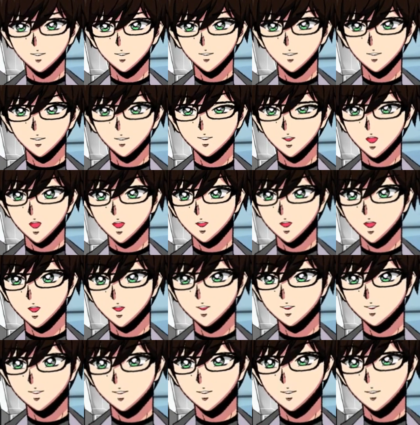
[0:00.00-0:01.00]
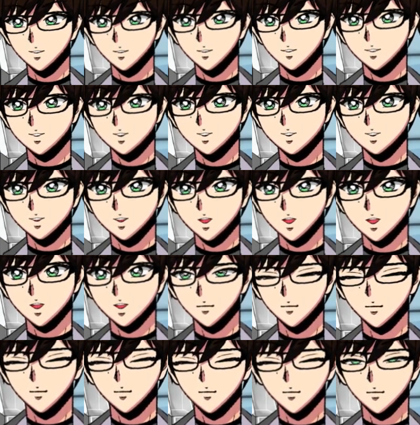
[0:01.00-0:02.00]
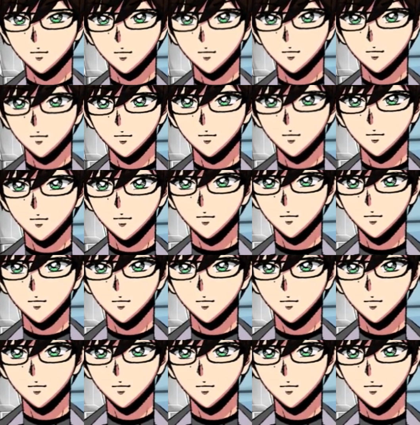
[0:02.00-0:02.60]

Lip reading: I thank you. I